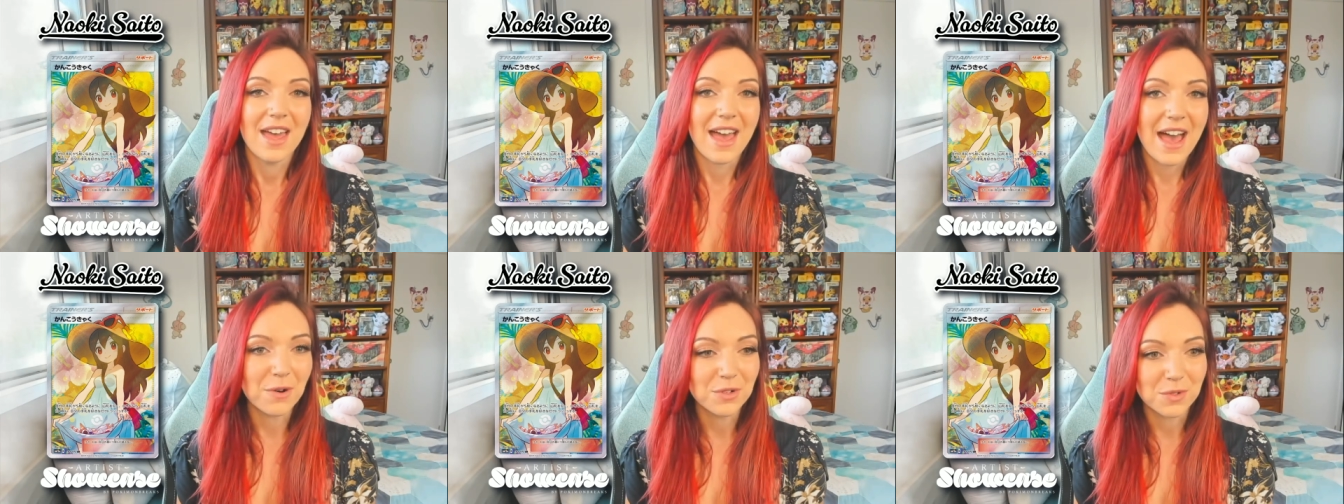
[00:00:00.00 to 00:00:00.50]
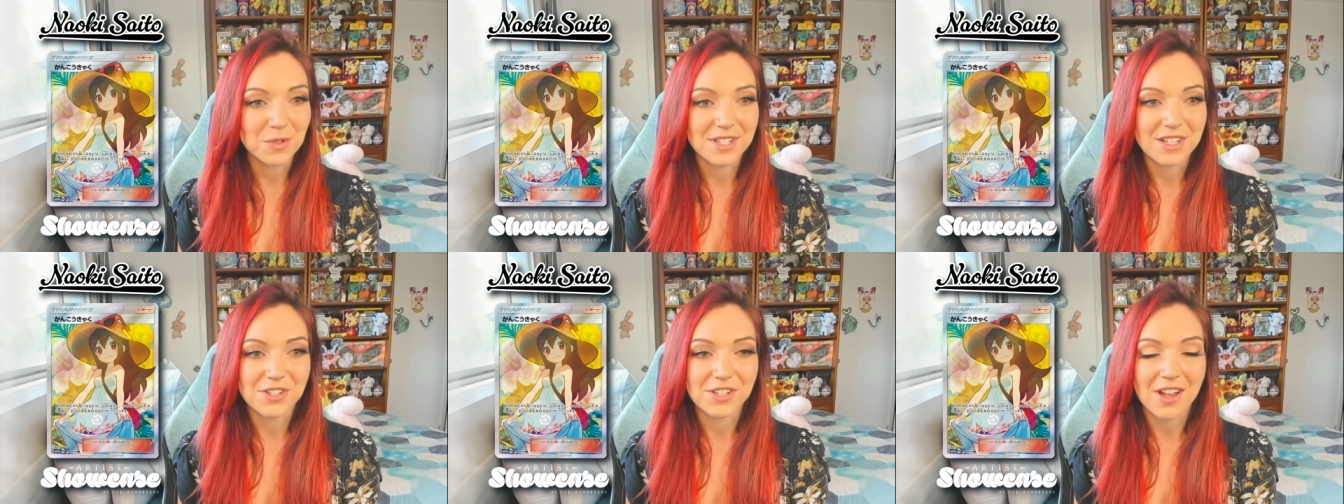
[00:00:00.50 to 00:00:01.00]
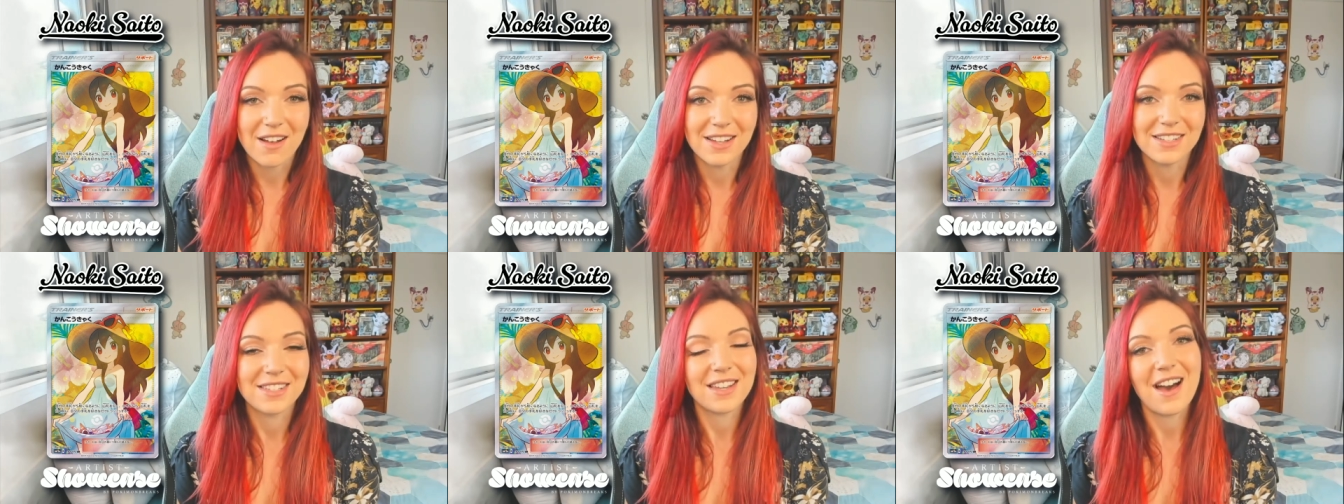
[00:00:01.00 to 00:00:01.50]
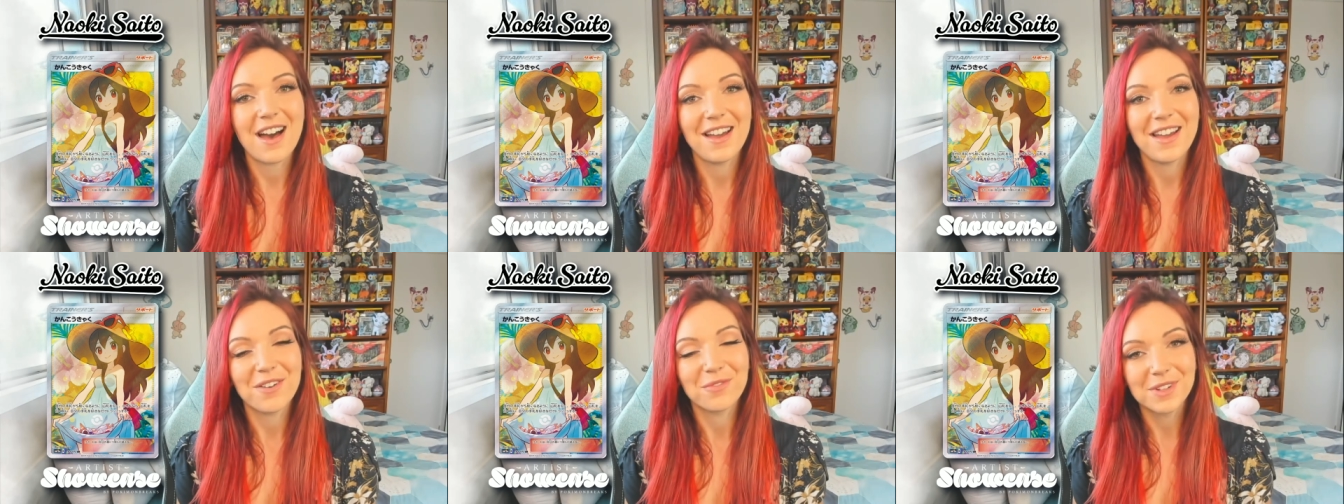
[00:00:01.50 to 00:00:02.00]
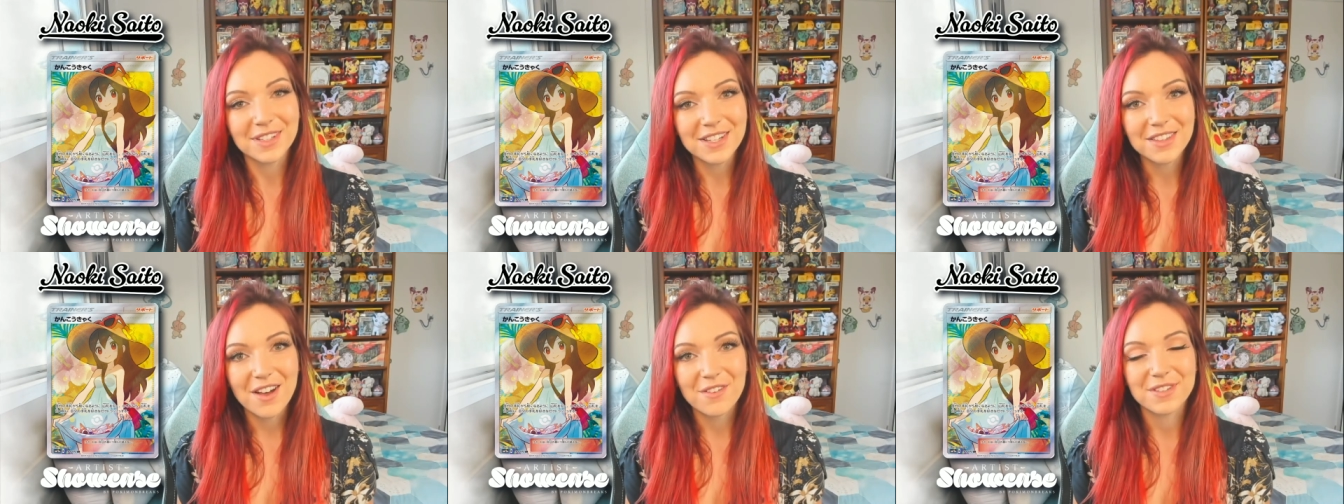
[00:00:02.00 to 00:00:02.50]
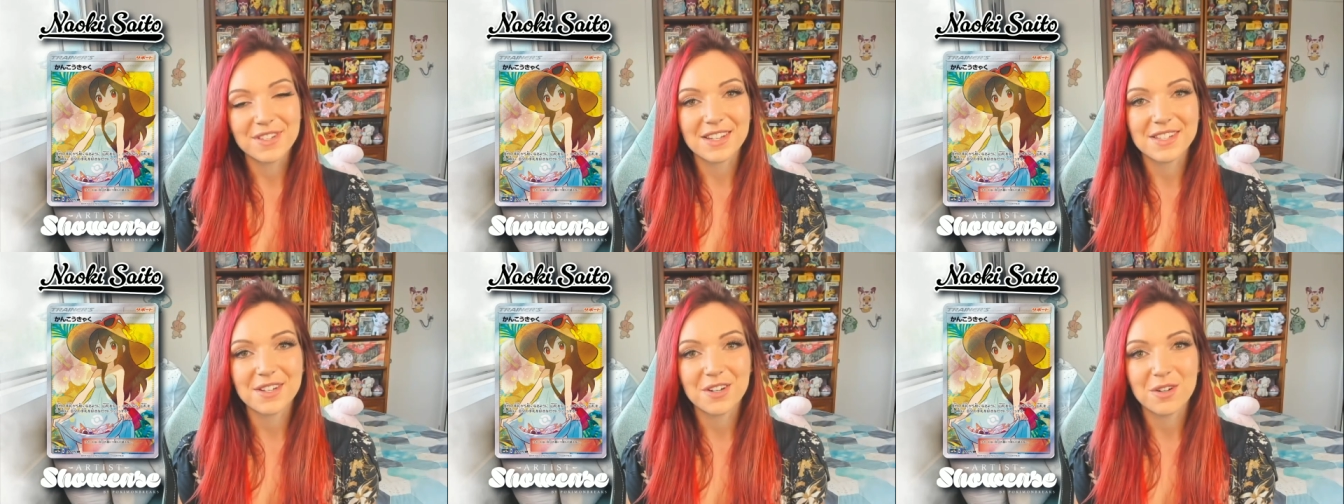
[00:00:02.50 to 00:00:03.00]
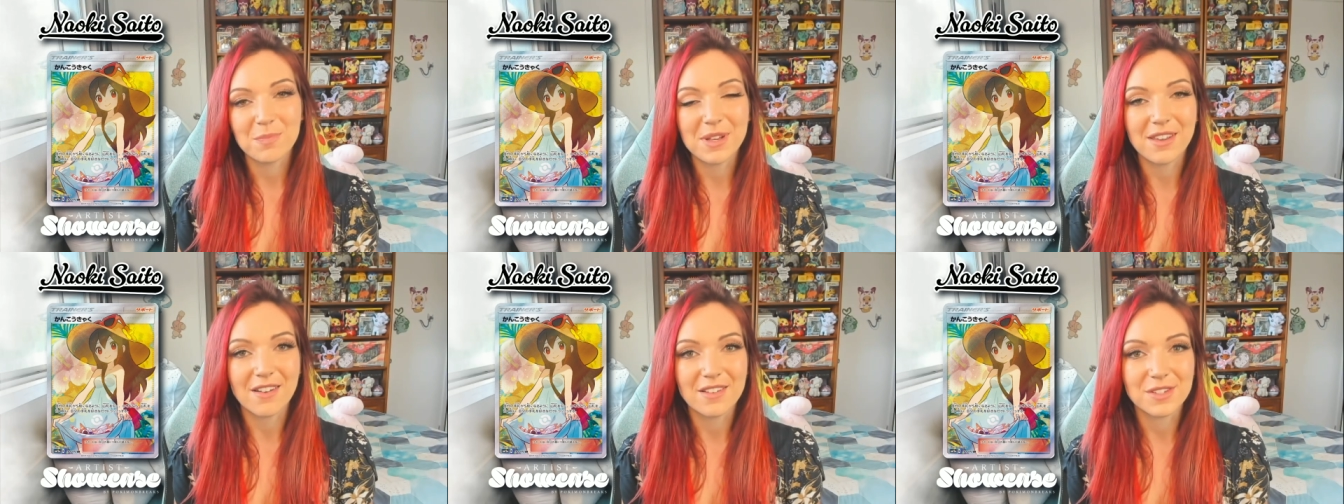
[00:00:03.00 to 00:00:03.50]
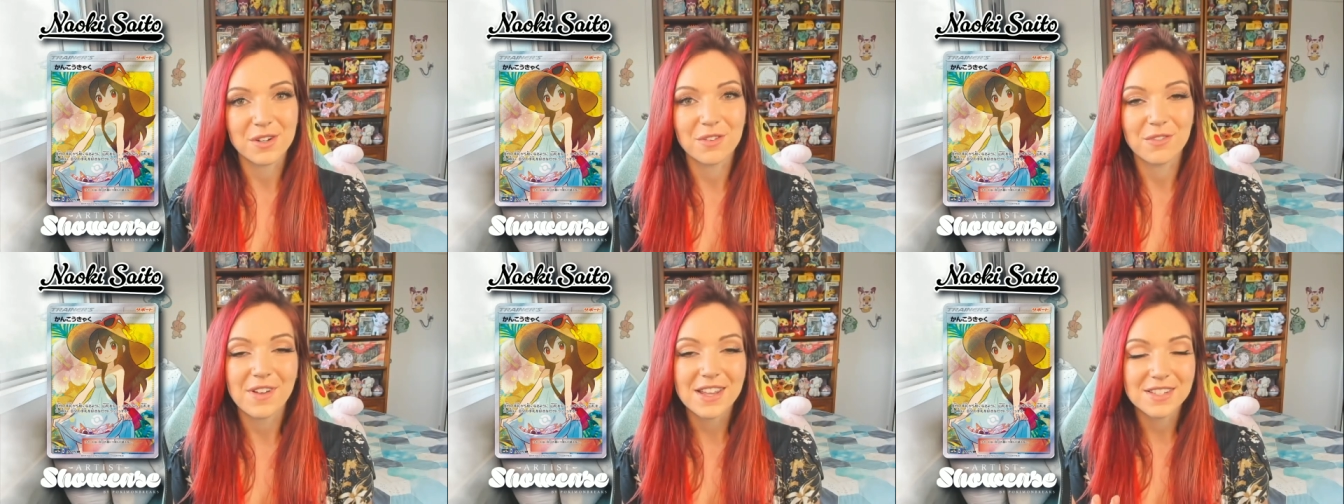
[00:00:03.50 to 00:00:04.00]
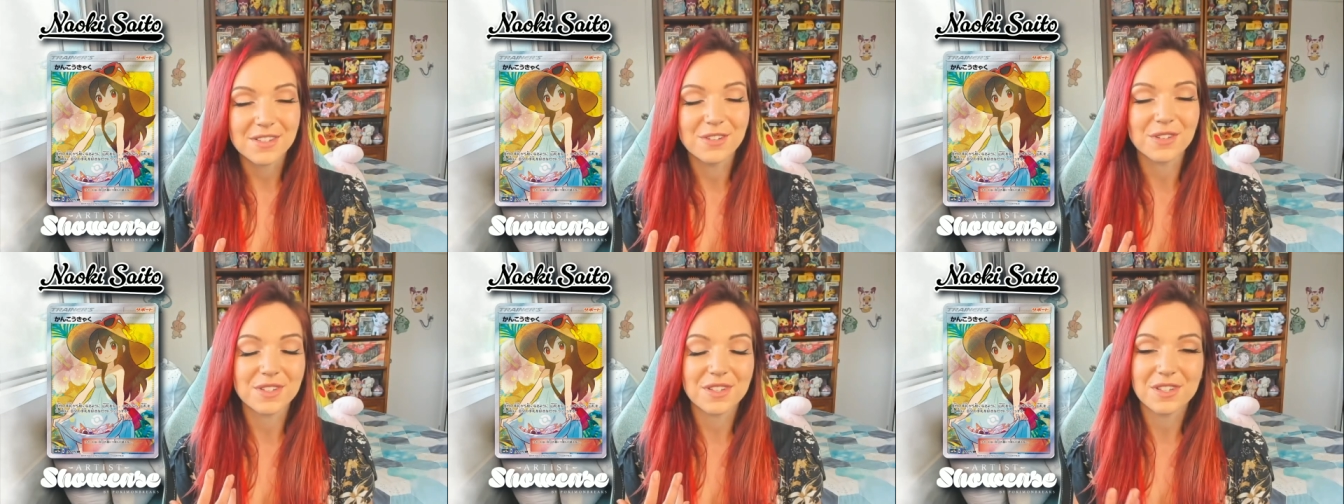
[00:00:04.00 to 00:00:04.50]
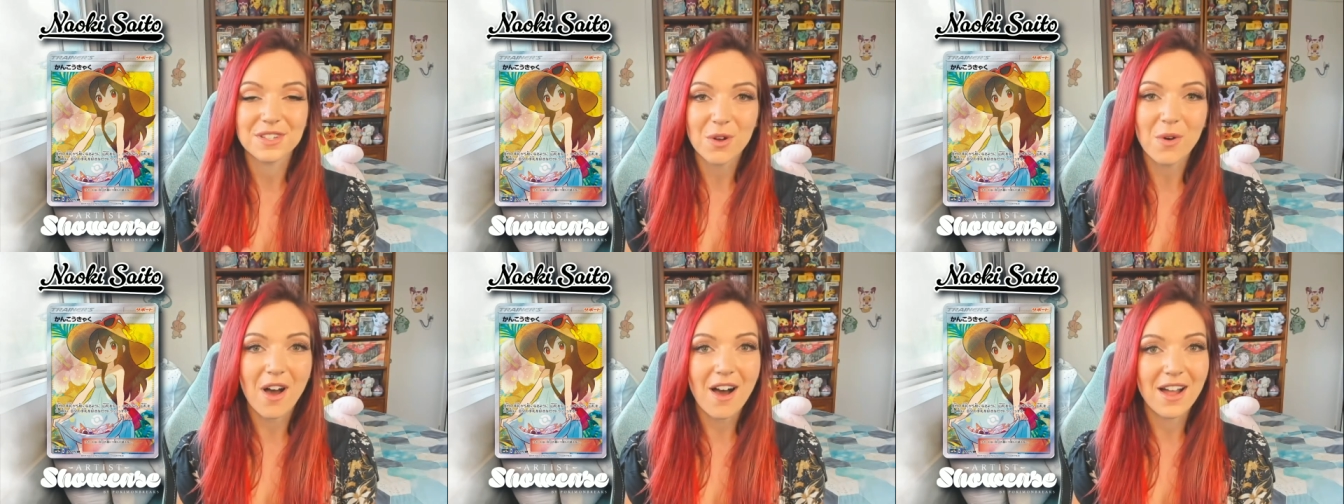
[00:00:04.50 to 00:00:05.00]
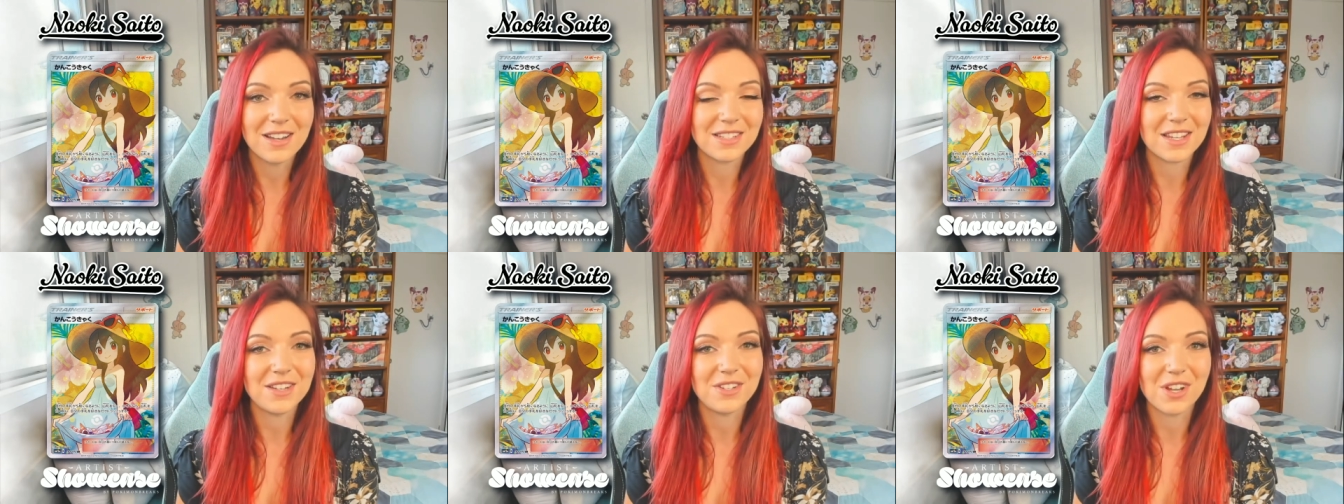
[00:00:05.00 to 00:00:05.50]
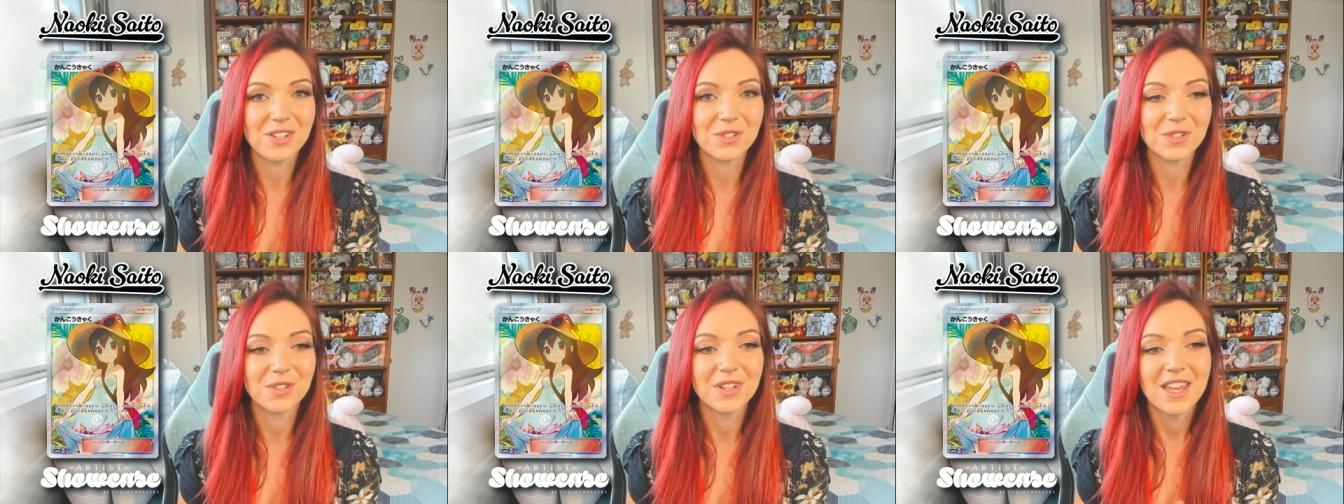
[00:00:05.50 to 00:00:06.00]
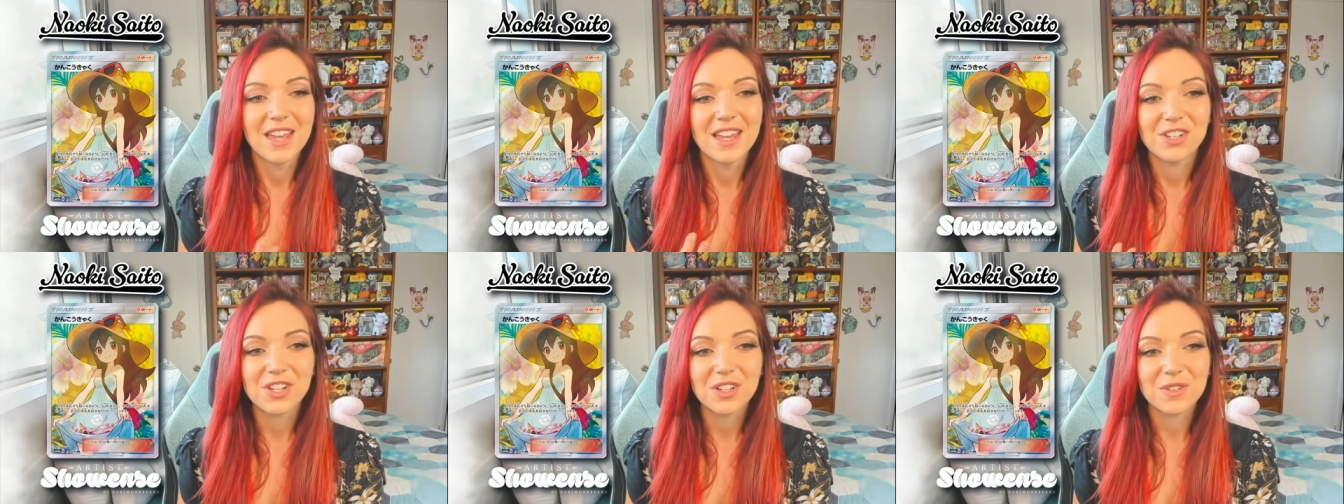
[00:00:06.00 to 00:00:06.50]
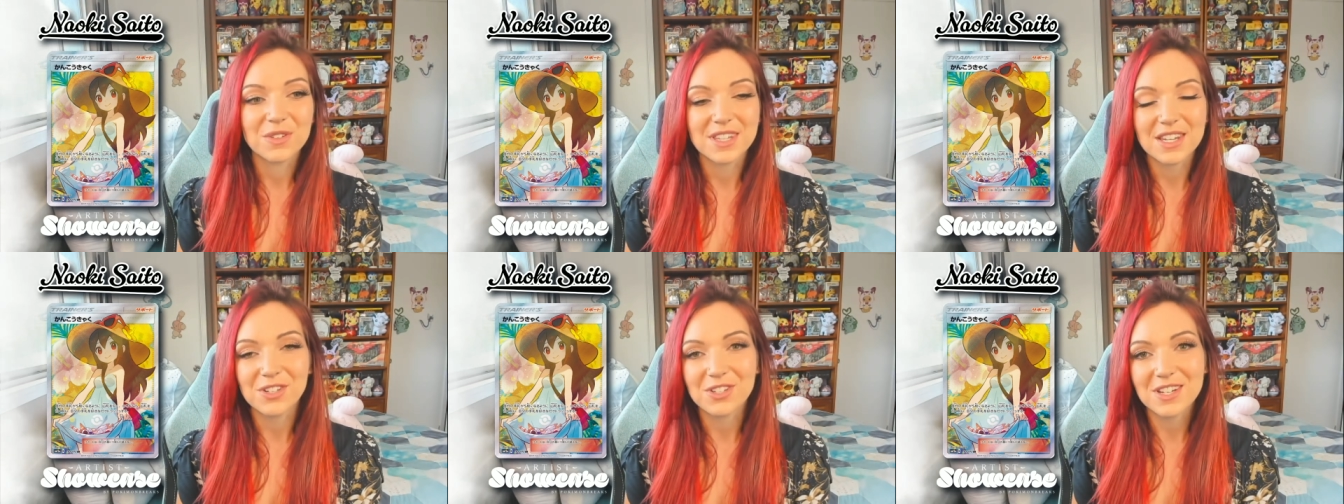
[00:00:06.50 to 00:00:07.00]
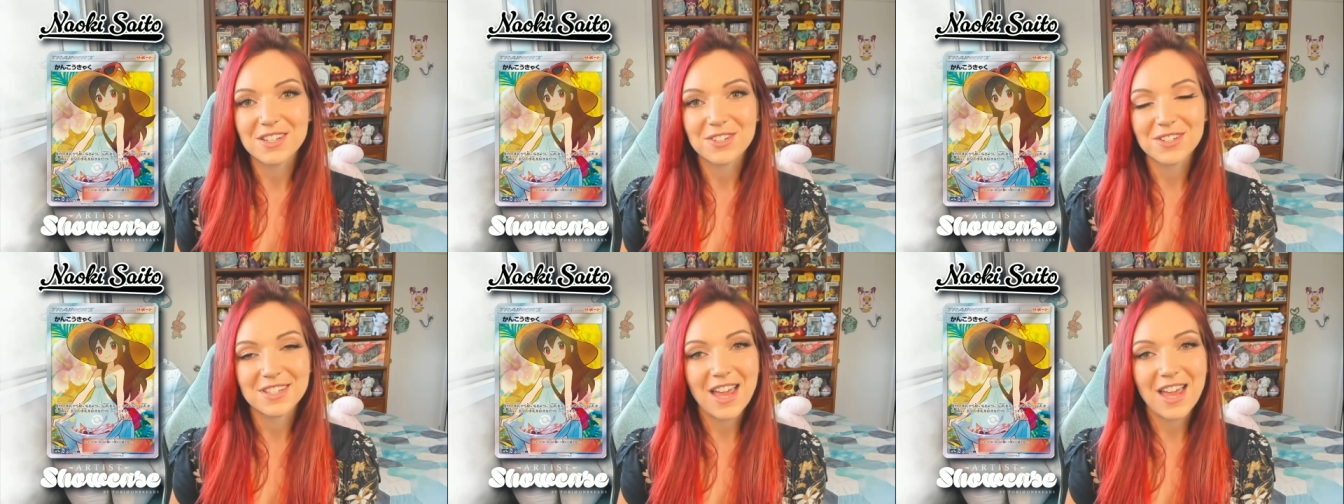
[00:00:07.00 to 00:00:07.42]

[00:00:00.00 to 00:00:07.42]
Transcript: outdoorsy shot. I really love Sightseer because her face looks so kind and gentle. She looks like she's just